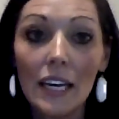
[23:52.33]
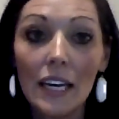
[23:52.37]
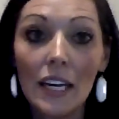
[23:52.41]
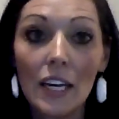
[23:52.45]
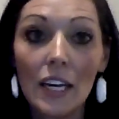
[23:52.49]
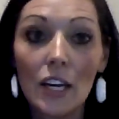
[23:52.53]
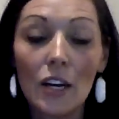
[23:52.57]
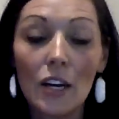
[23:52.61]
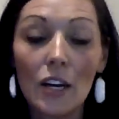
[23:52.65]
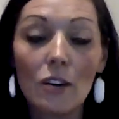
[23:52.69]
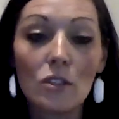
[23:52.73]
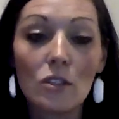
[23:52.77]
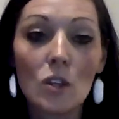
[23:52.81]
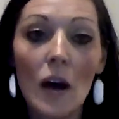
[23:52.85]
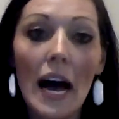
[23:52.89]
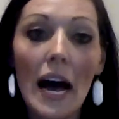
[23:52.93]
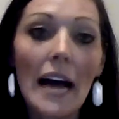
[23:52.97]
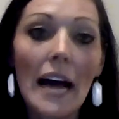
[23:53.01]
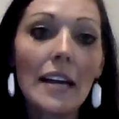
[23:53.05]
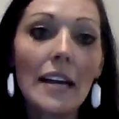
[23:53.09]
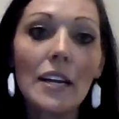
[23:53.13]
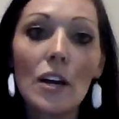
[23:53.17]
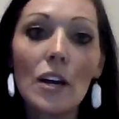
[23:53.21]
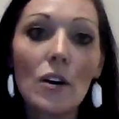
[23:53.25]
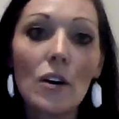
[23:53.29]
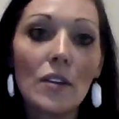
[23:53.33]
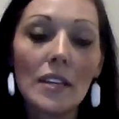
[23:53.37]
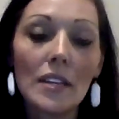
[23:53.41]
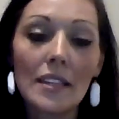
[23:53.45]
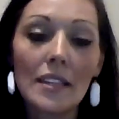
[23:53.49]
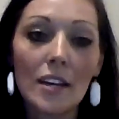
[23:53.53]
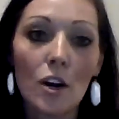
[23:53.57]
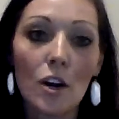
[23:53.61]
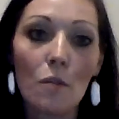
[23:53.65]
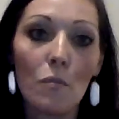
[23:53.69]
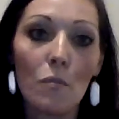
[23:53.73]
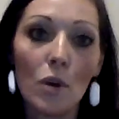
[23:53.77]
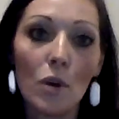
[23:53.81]
You know, so I know that
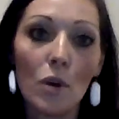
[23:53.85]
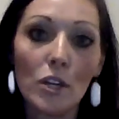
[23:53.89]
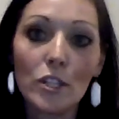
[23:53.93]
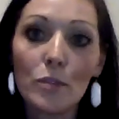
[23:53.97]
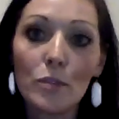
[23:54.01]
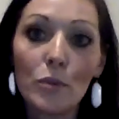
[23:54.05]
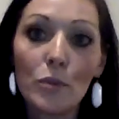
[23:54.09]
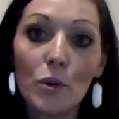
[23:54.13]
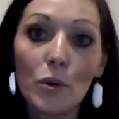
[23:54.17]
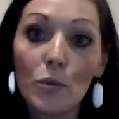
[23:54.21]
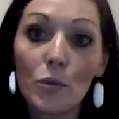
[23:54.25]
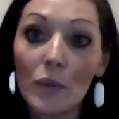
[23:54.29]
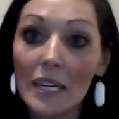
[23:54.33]
there are multiple